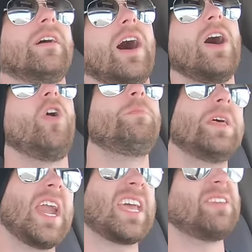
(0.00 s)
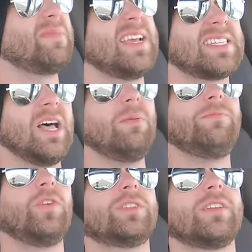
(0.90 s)
I hope that I can be as
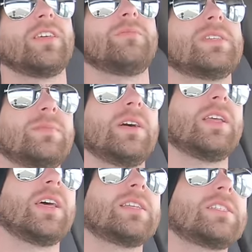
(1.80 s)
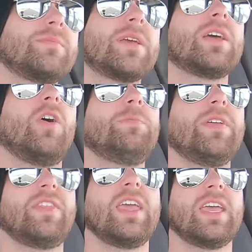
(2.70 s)
helpful to them as my dad is to me. I hope
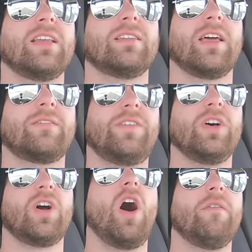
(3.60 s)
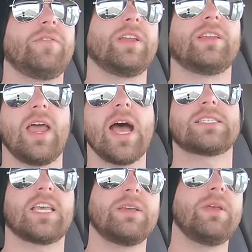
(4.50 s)
that they can like feel confident
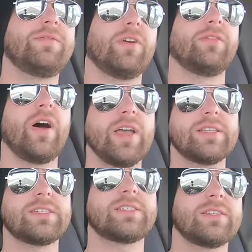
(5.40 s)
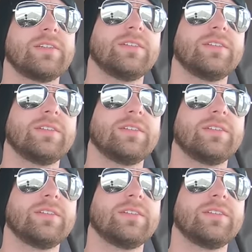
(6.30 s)
asking me for advice